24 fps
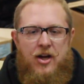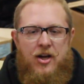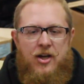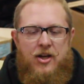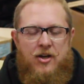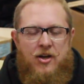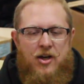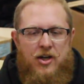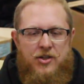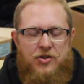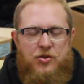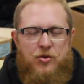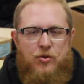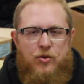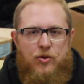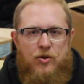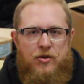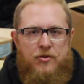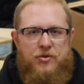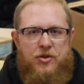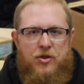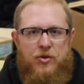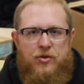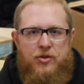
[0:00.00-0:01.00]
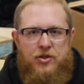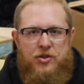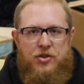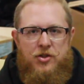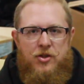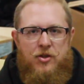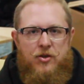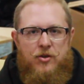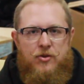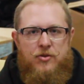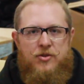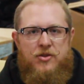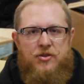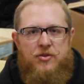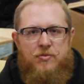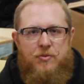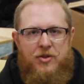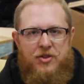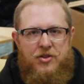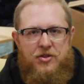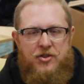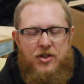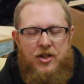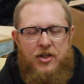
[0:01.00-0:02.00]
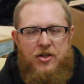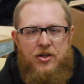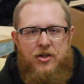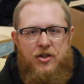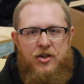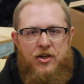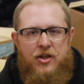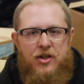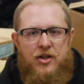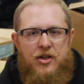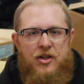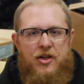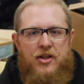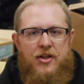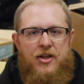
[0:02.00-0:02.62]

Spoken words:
in high school, I was going to shows as much as I could.